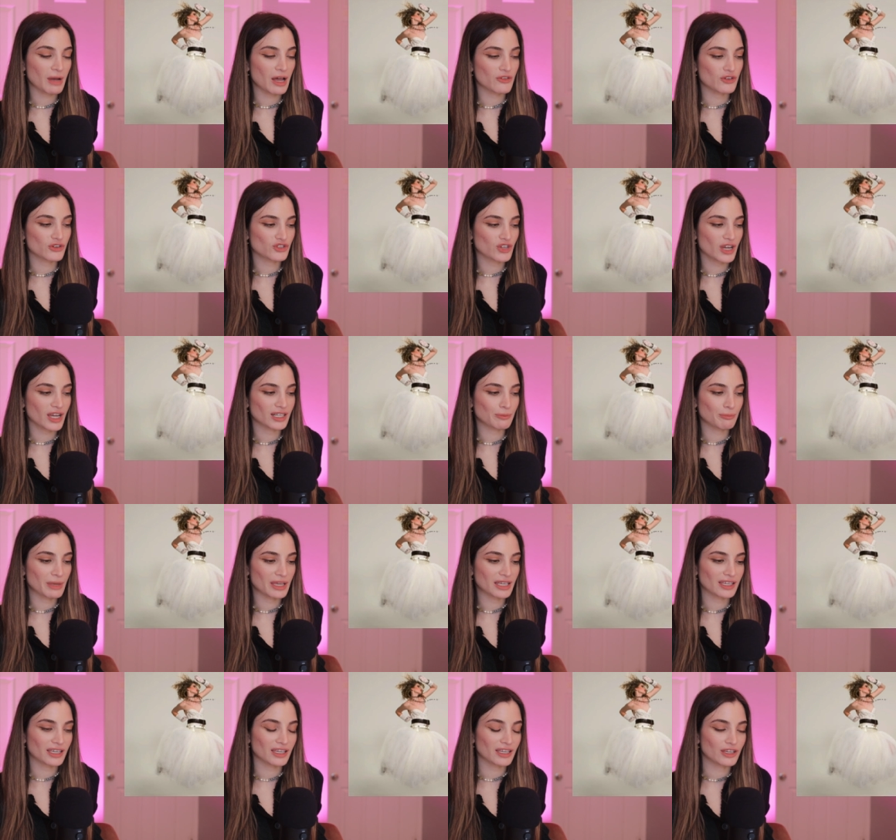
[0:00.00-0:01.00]
how they're trying to
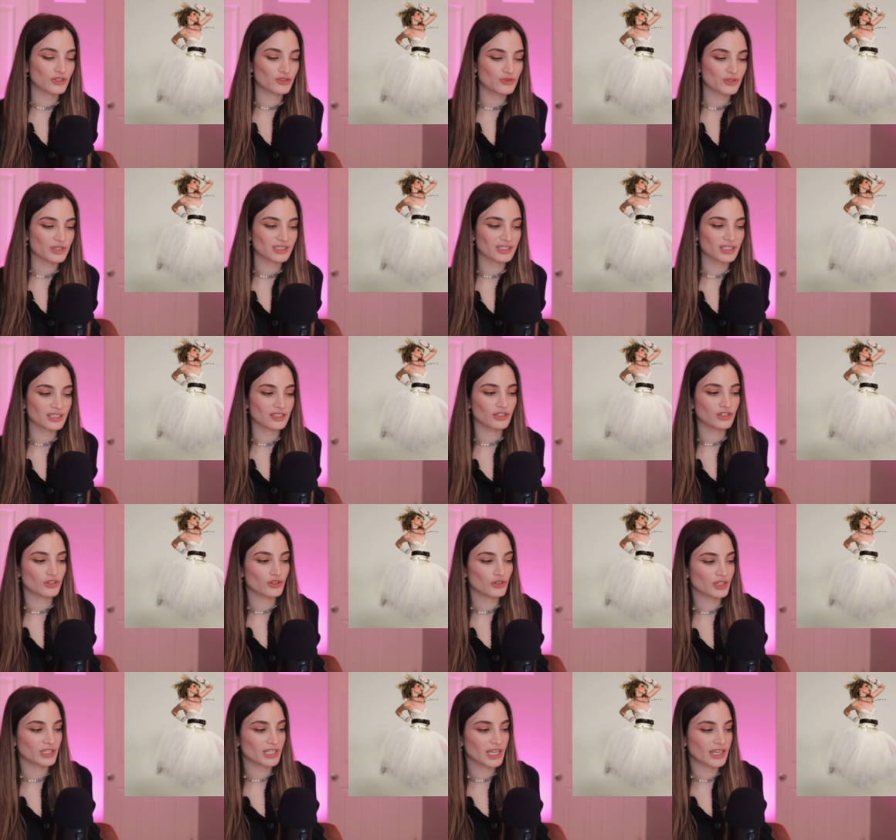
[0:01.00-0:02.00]
make it interesting and
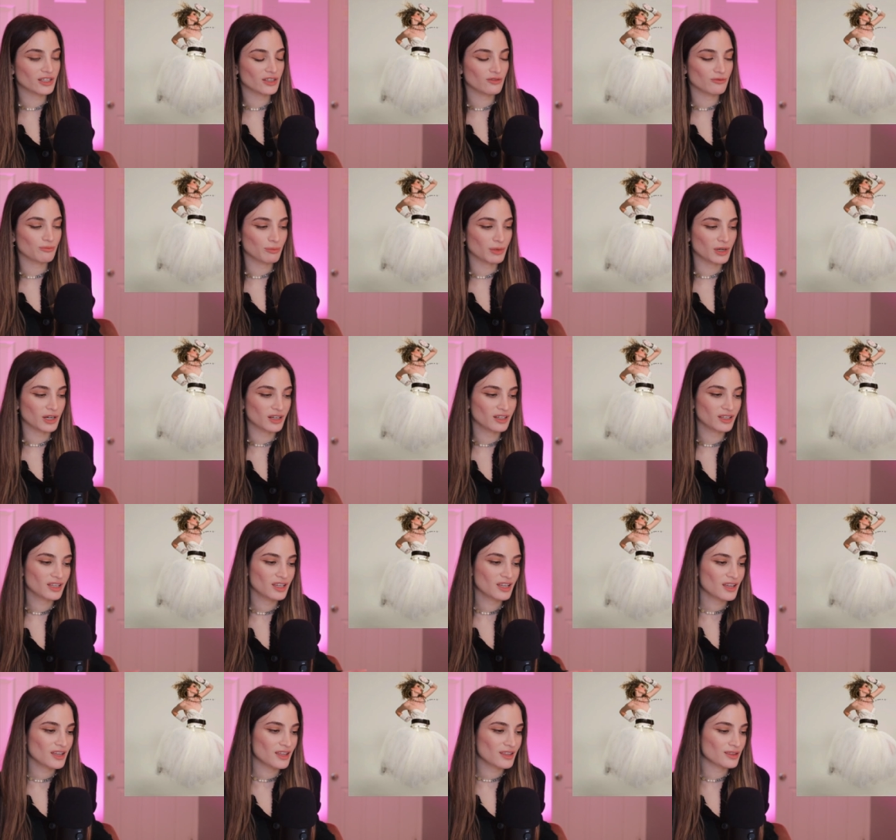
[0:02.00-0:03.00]
creative, but
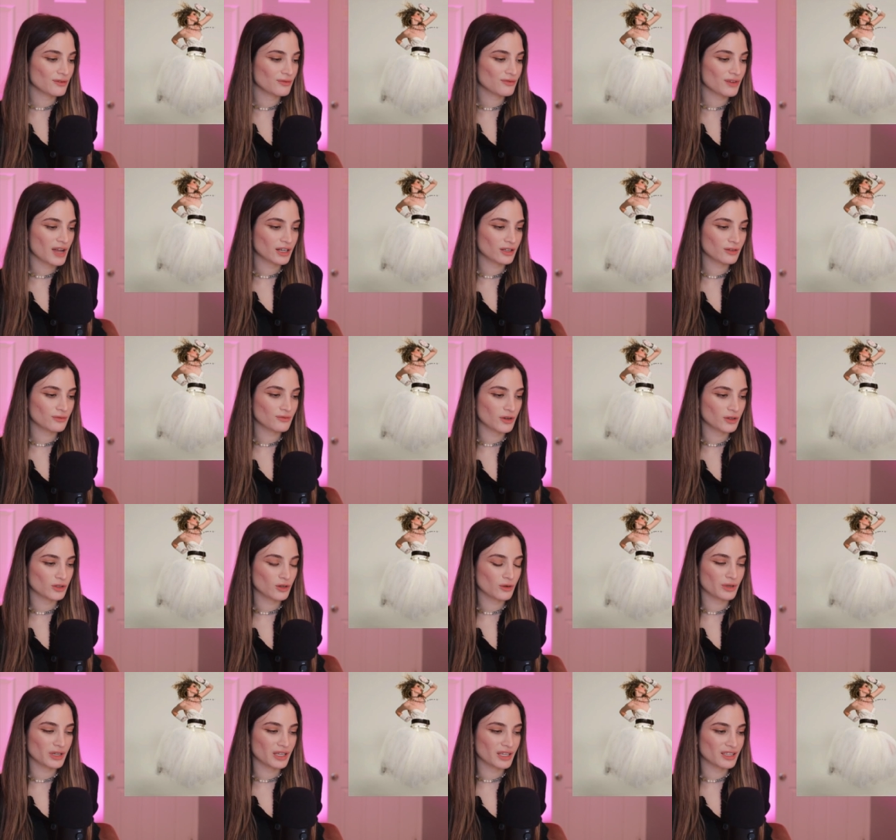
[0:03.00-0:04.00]
the final
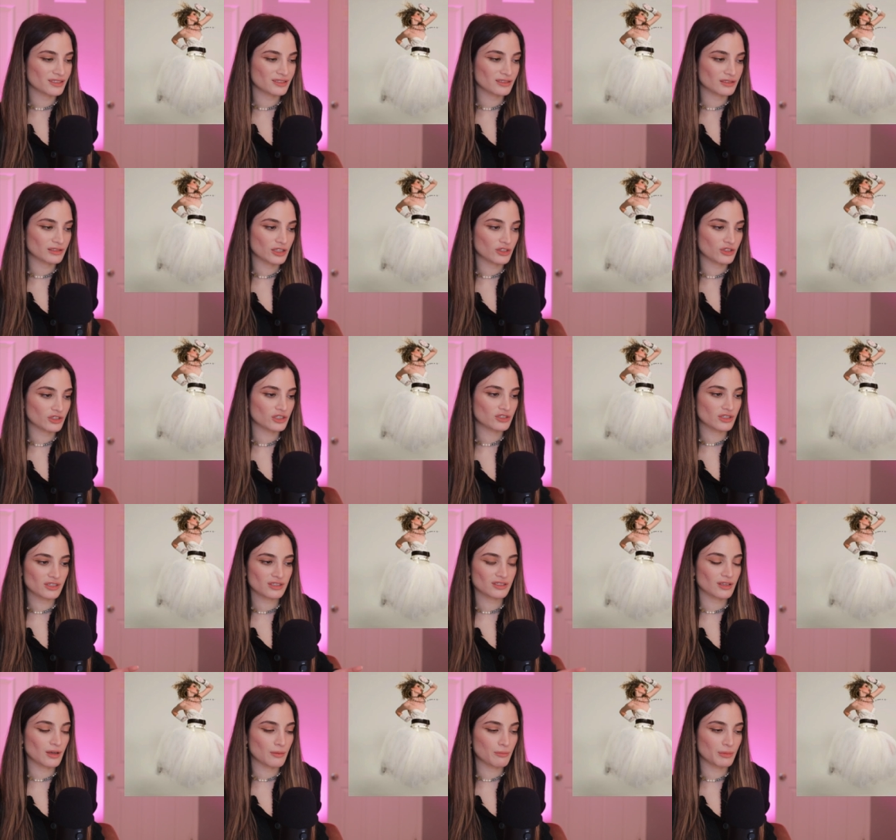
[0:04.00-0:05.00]
photo is literally
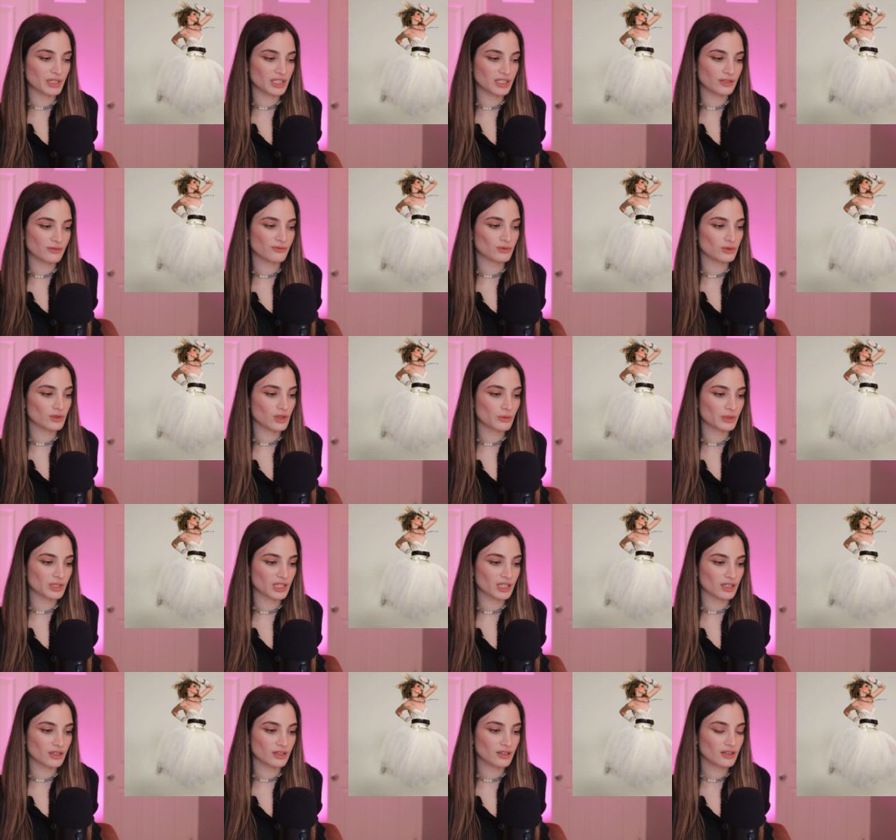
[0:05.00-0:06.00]
just somebody
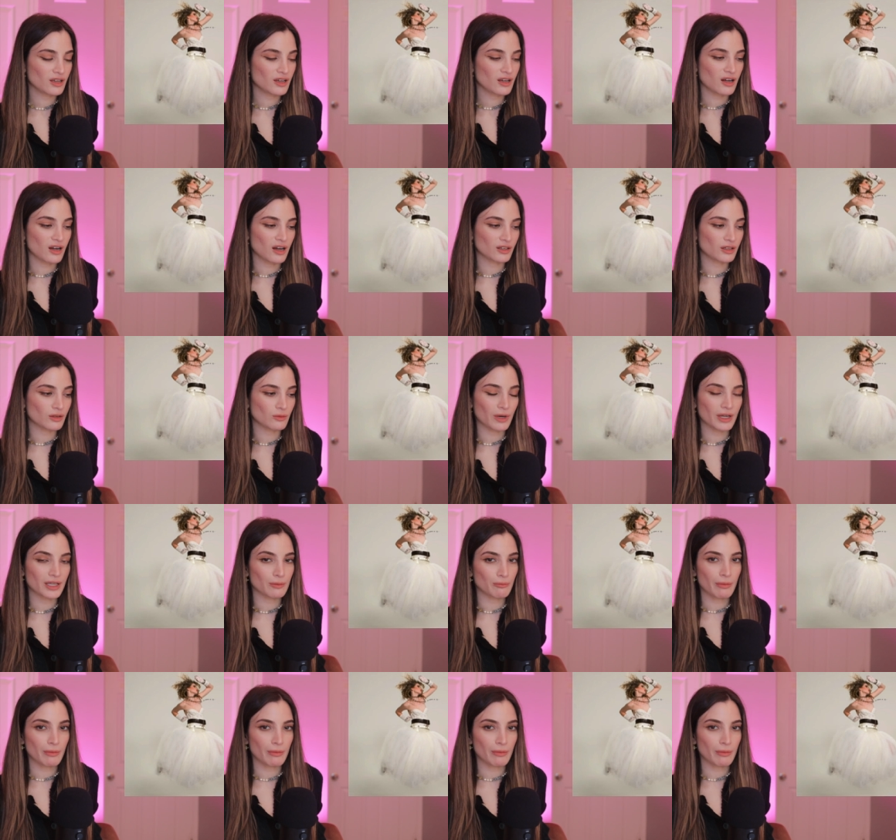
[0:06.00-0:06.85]
floating on a white